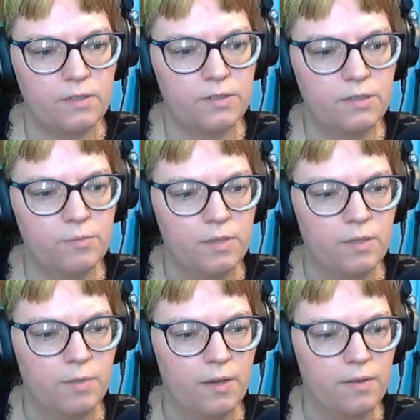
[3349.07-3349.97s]
Should be
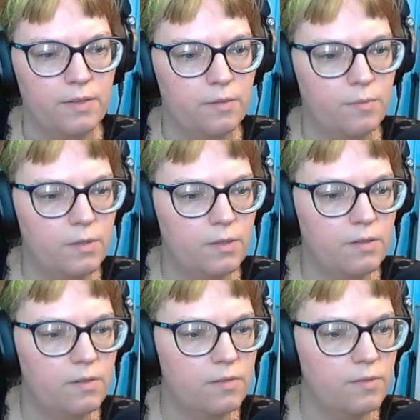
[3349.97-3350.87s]
about in the middle.